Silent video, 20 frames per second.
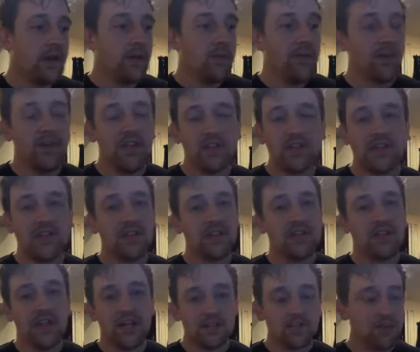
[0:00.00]
But this is
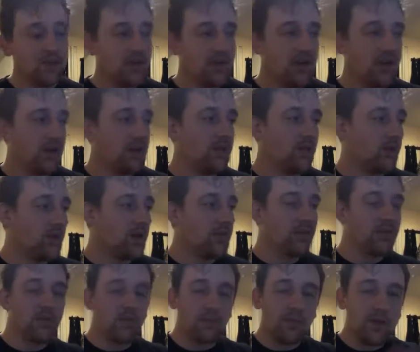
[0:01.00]
that's when you get into the realm
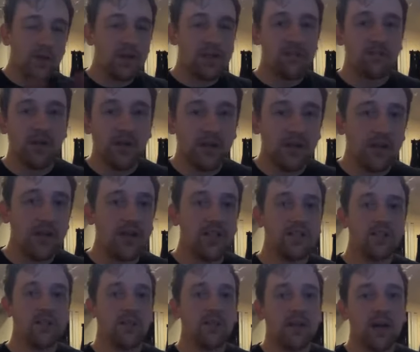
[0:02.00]
of complete
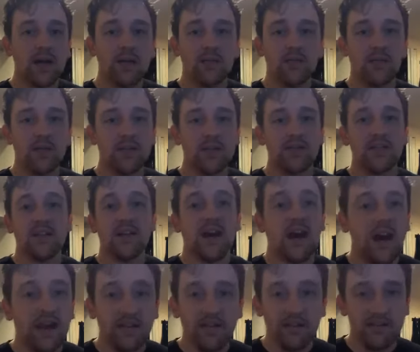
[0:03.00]
speculation. The Bible is
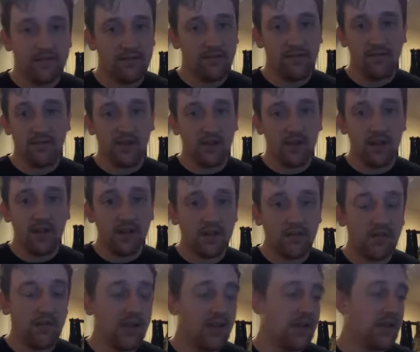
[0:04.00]
not going to give
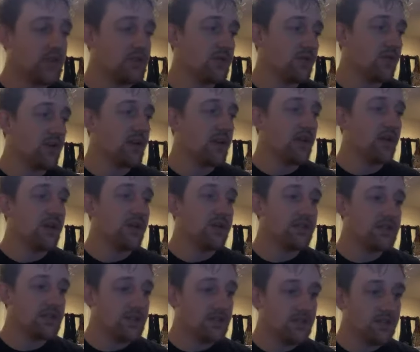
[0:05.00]
you the answer there.
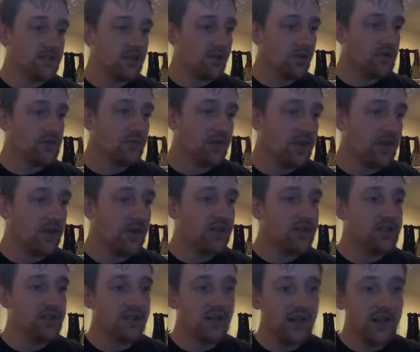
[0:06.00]
It's total
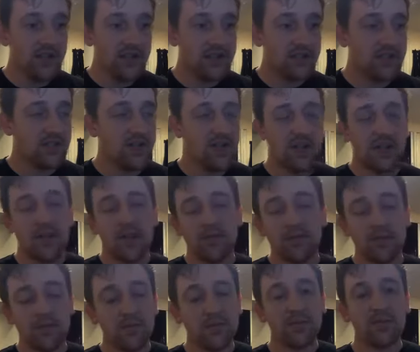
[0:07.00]
speculation. I just chalk it up
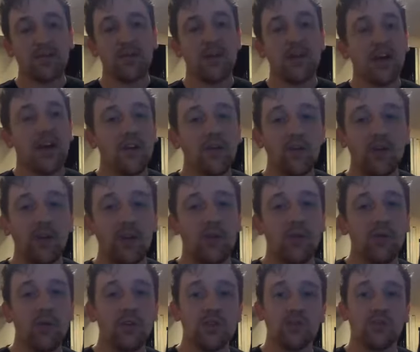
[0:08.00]
to mystery. I don't know
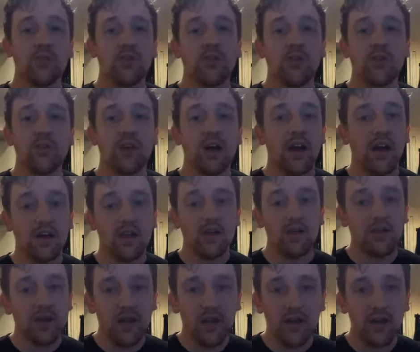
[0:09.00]
which world God
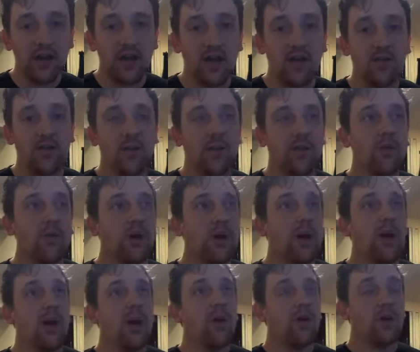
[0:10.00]
created. I don't know
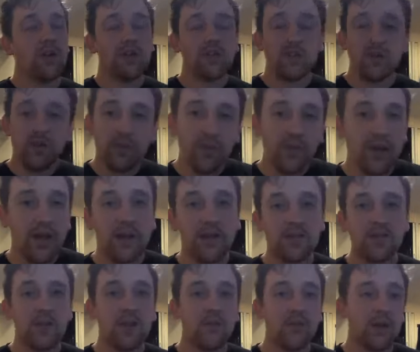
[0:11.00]
what his ultimate ends
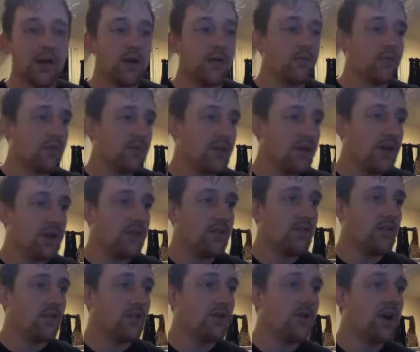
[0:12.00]
are. I'm not going to pretend
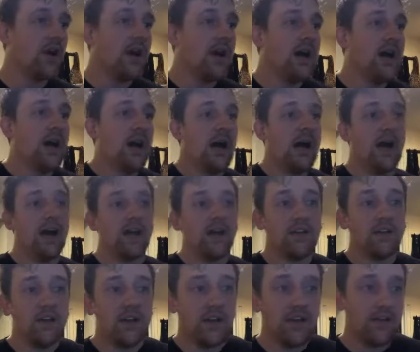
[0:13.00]
to.
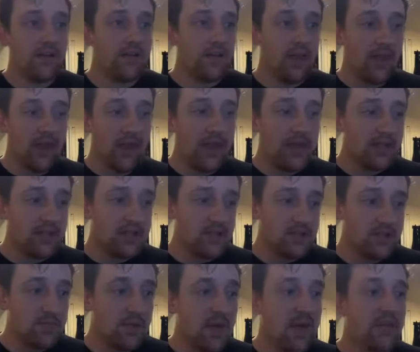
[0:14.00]
I I
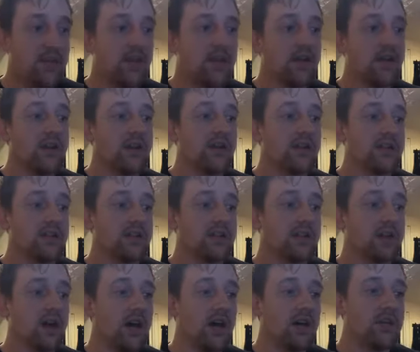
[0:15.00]
suspect that it is
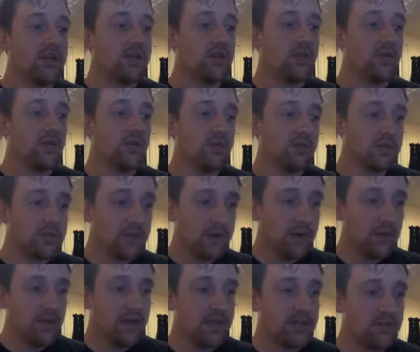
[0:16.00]
God is going to
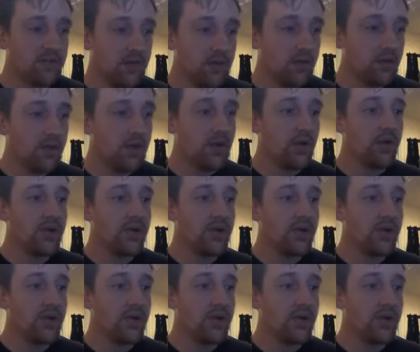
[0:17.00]
respect man's free will.